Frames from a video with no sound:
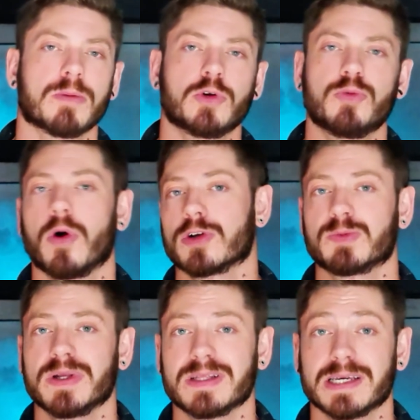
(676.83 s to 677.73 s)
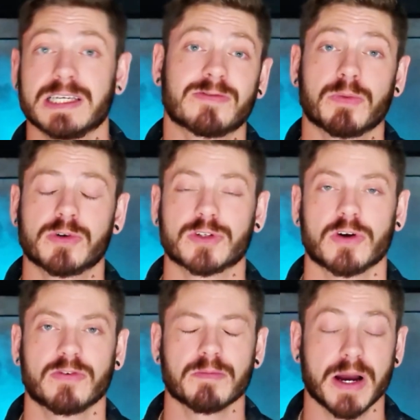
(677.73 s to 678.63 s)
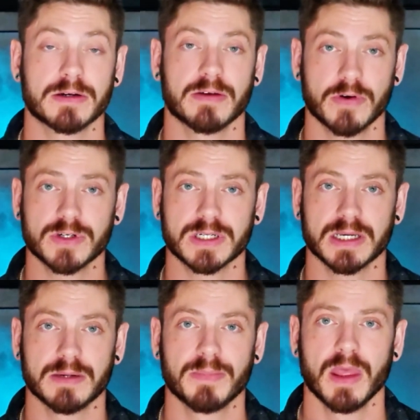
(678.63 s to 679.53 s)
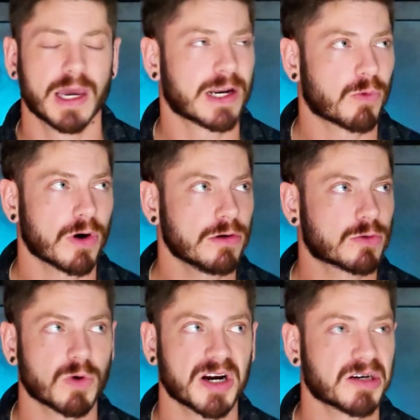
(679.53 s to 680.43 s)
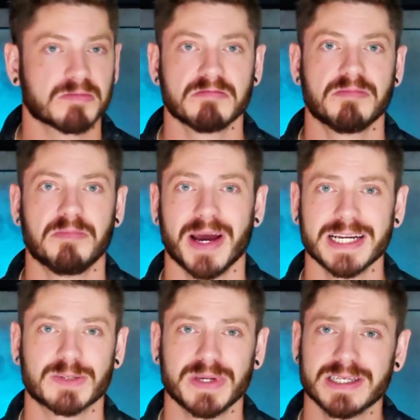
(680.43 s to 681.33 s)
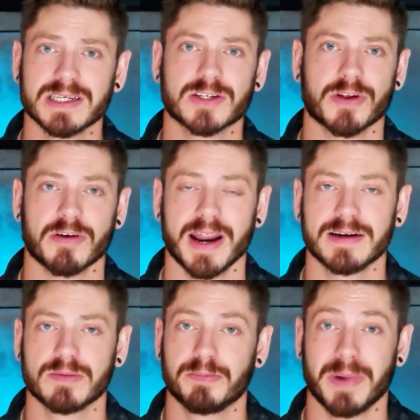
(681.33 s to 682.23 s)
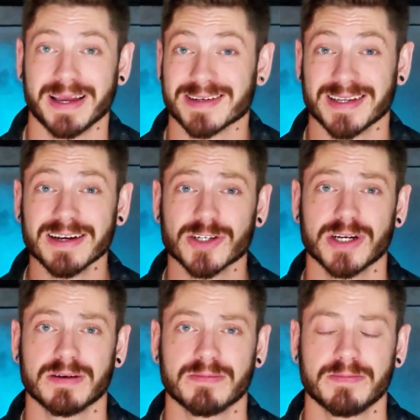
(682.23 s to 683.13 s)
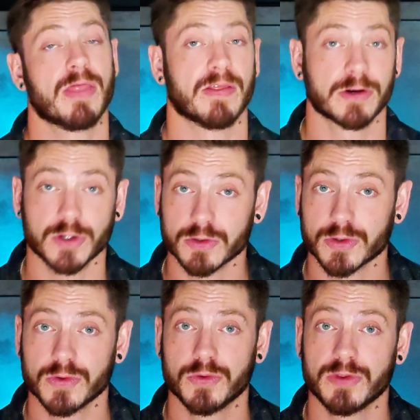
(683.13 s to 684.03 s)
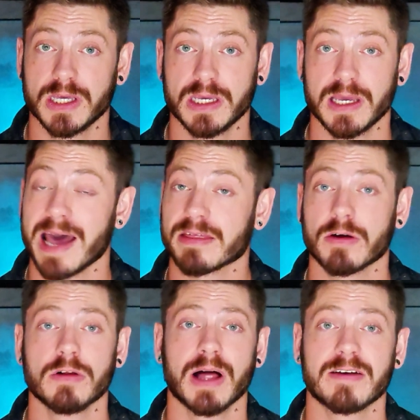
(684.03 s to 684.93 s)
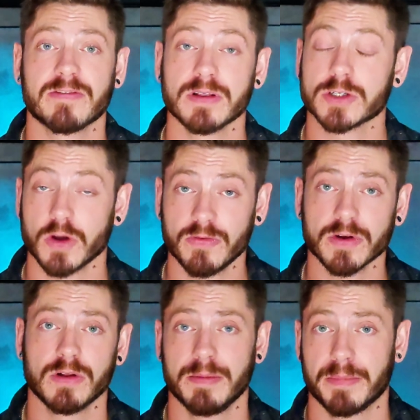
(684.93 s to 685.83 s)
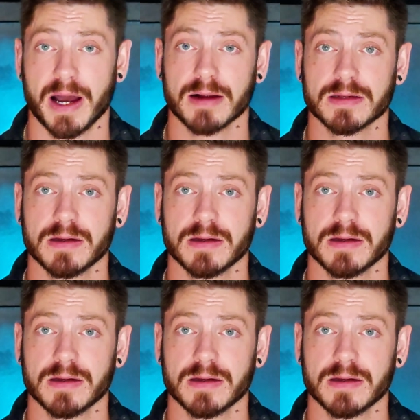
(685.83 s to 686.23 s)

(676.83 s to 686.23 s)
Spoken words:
up new possibilities for preserving biodiversity in a world where many species are threatened by extinction. Then there's also the ethical and philosophical impact.